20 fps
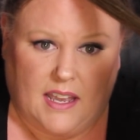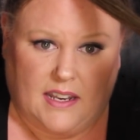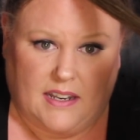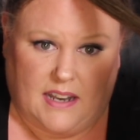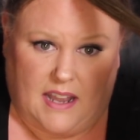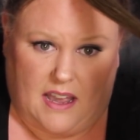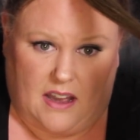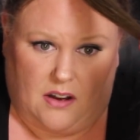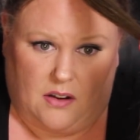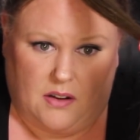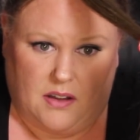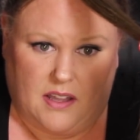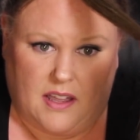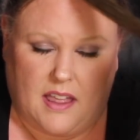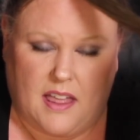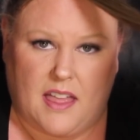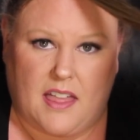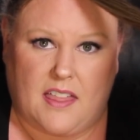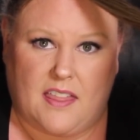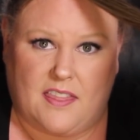Now,
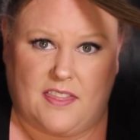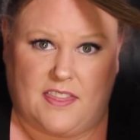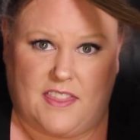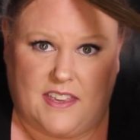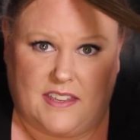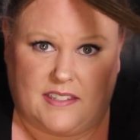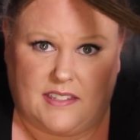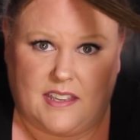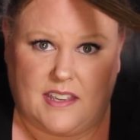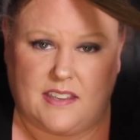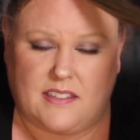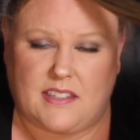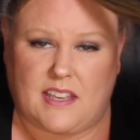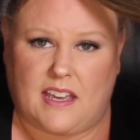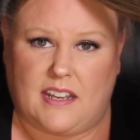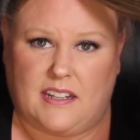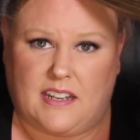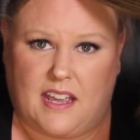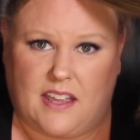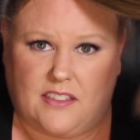this is
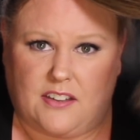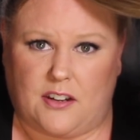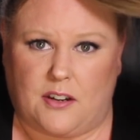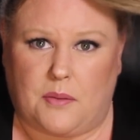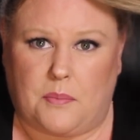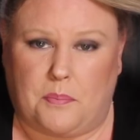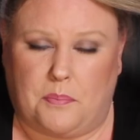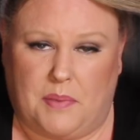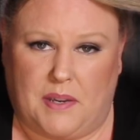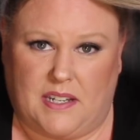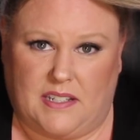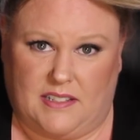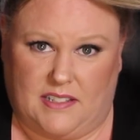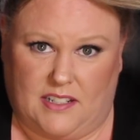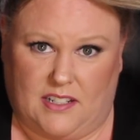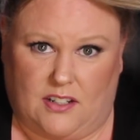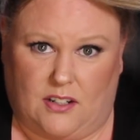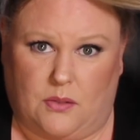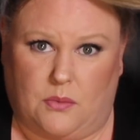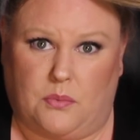another big
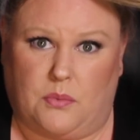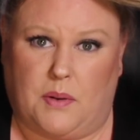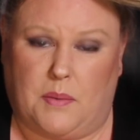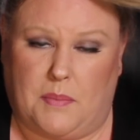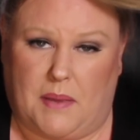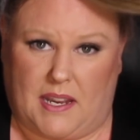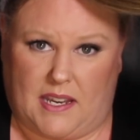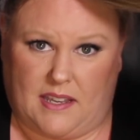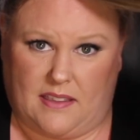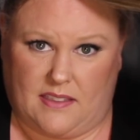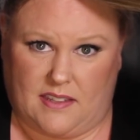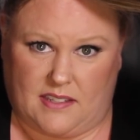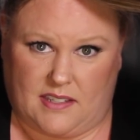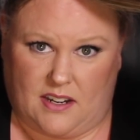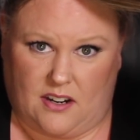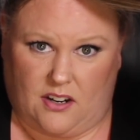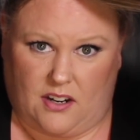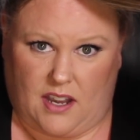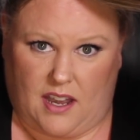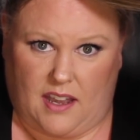deal when making this
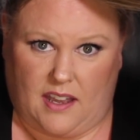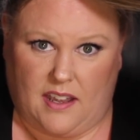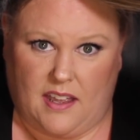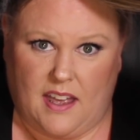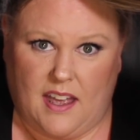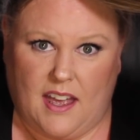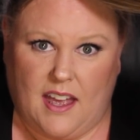haircut.